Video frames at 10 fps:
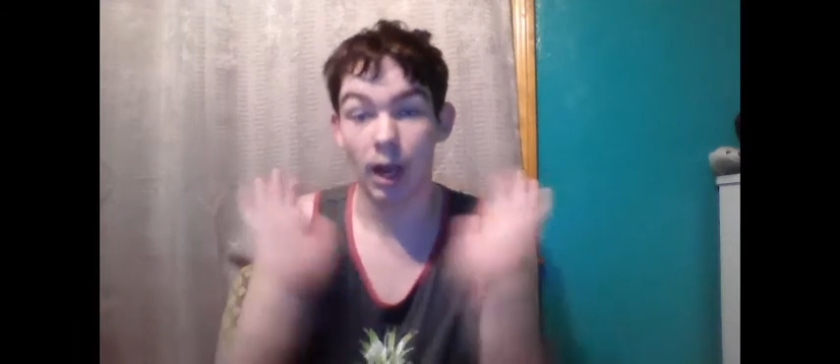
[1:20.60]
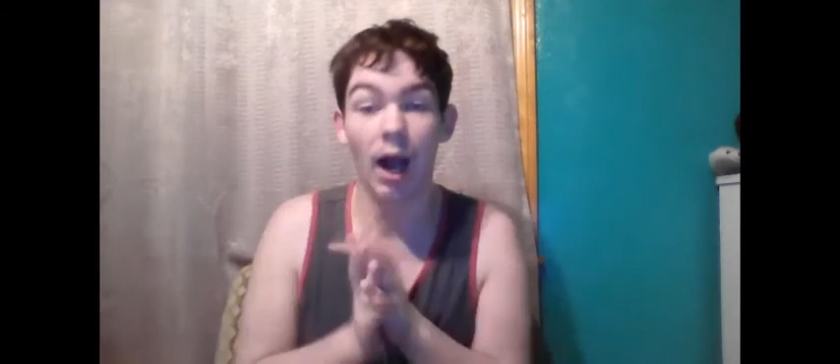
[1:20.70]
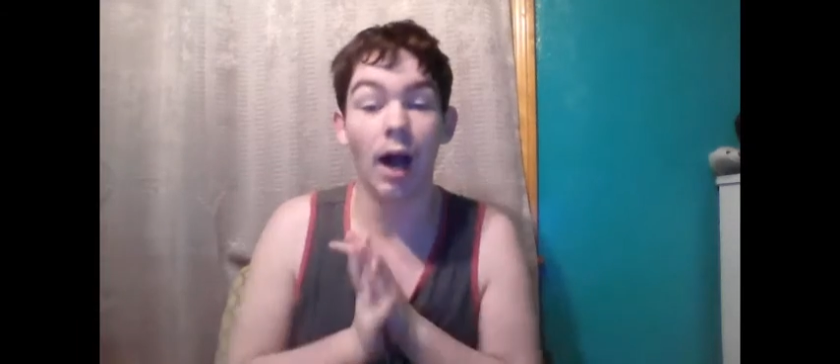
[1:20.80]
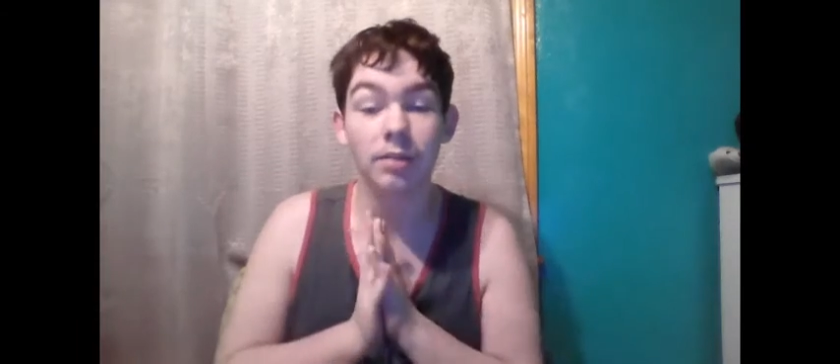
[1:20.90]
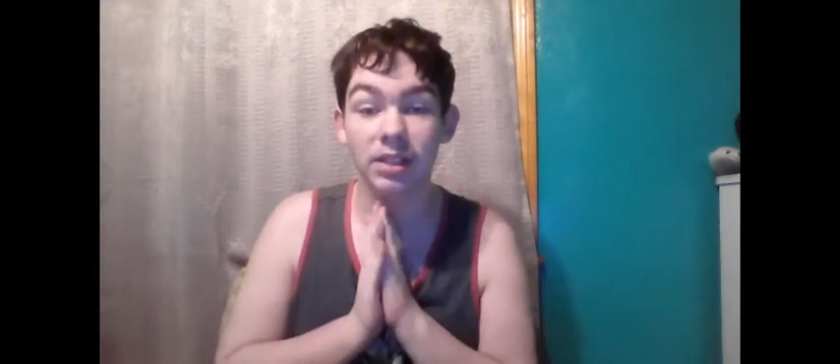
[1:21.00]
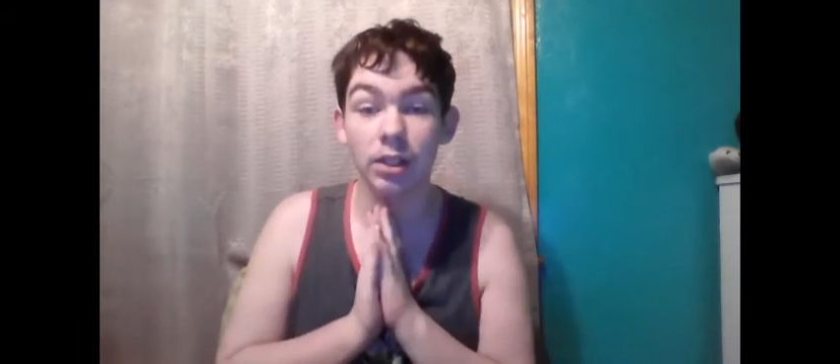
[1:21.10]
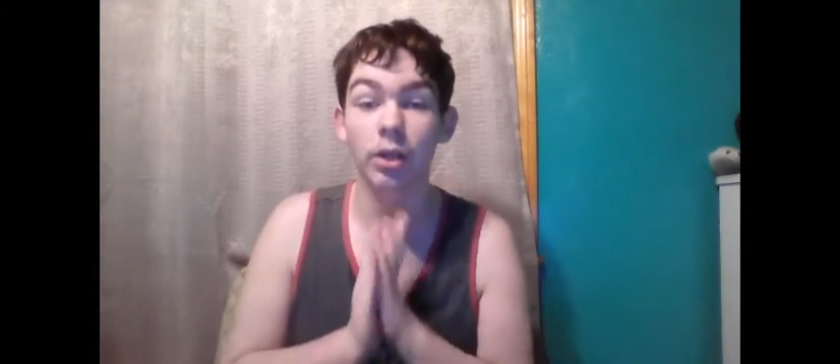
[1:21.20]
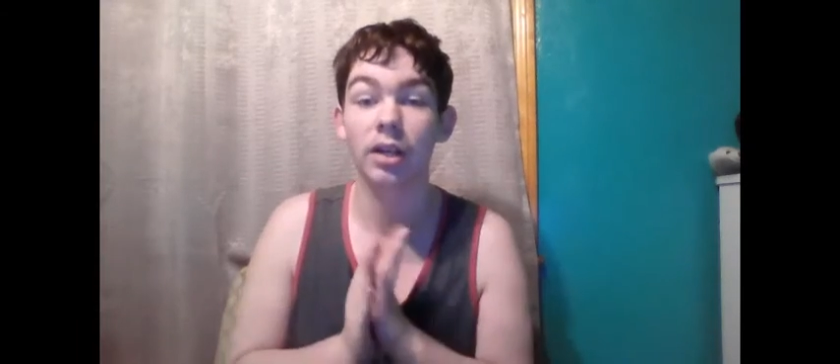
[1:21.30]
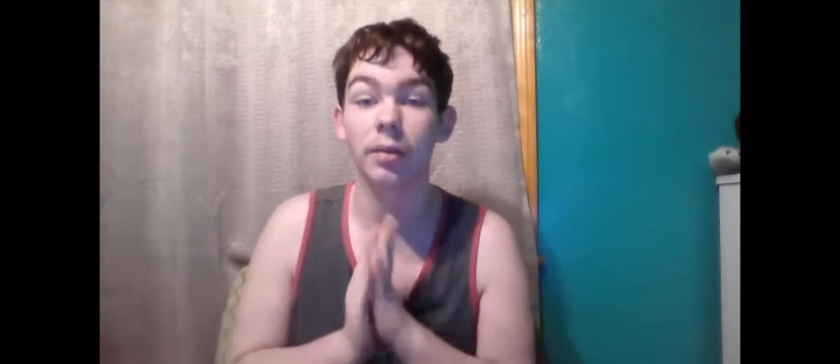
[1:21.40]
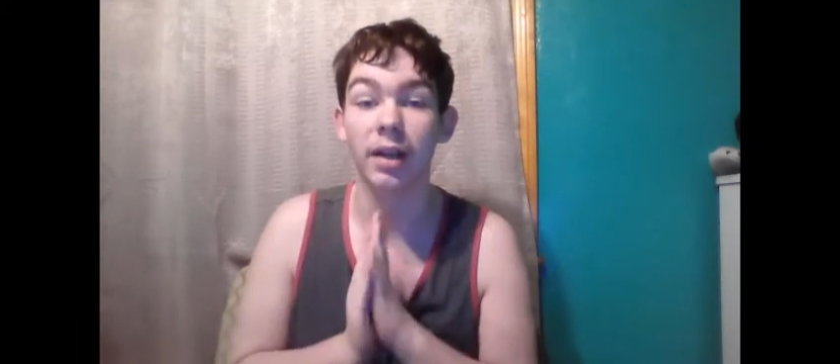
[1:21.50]
I'm still
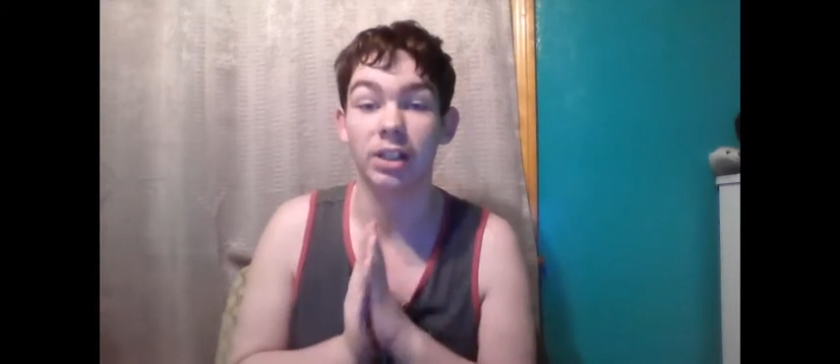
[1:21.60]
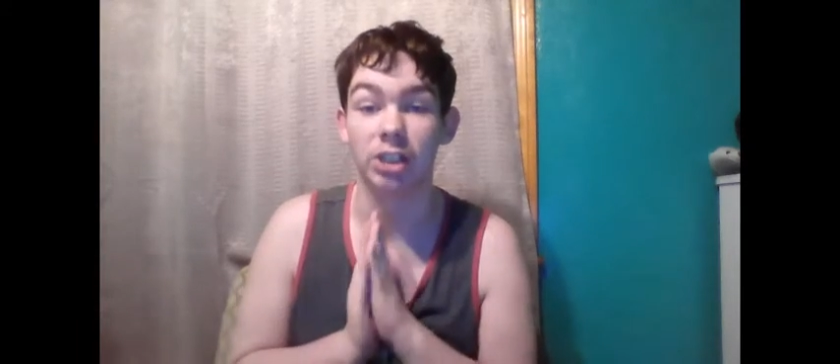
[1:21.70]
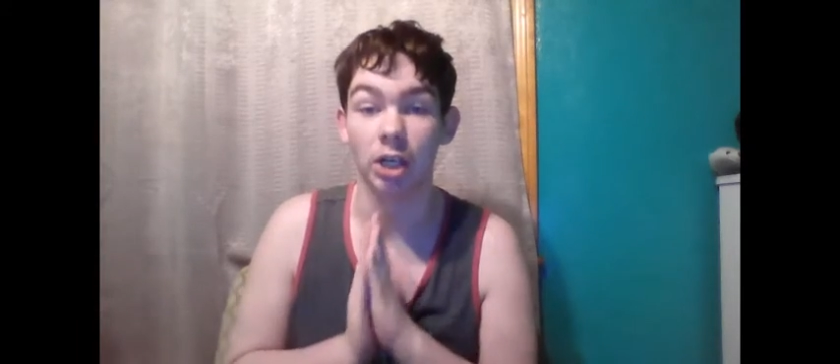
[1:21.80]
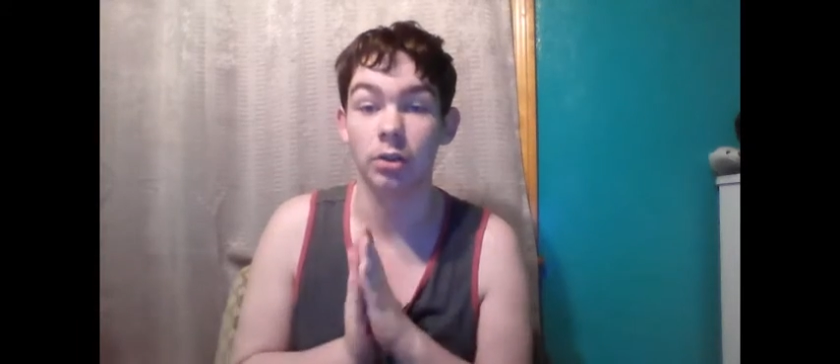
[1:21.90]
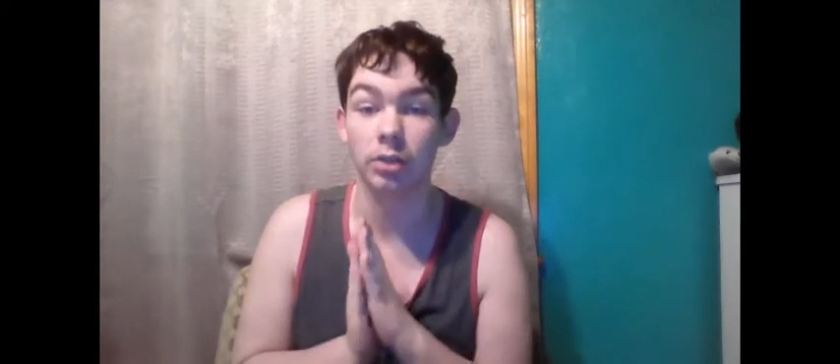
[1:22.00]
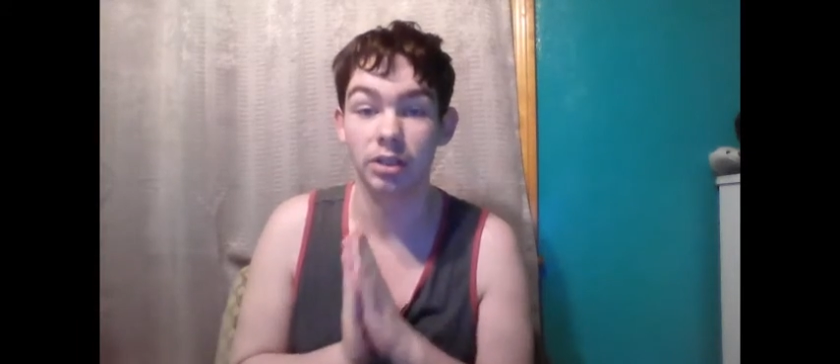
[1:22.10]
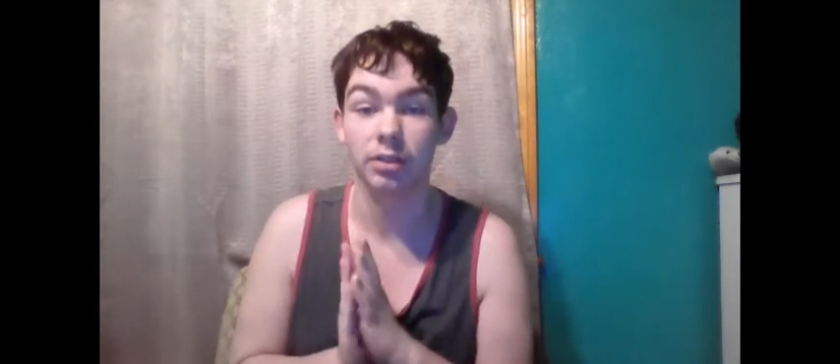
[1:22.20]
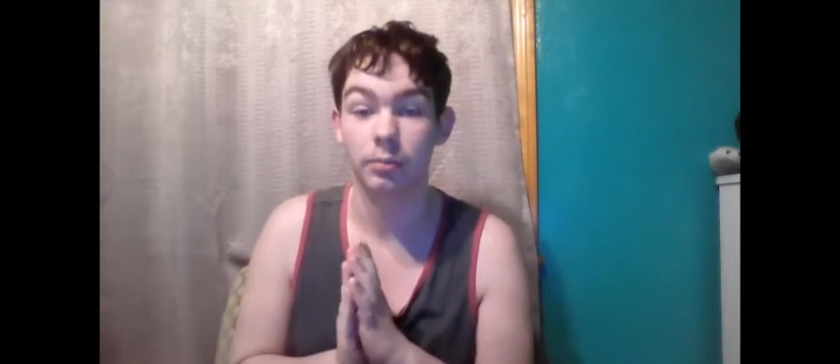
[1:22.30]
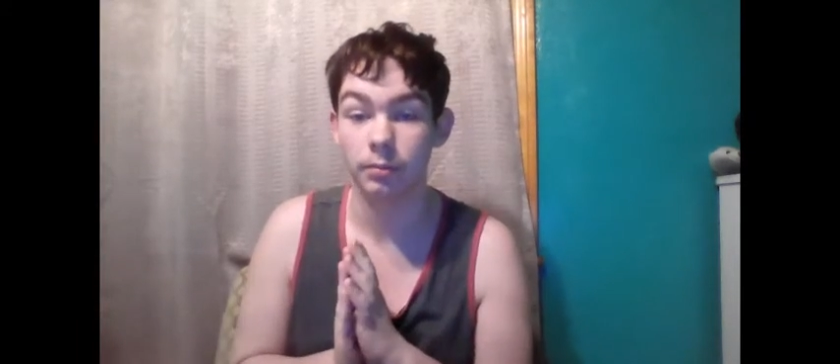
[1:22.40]
going to make jokes,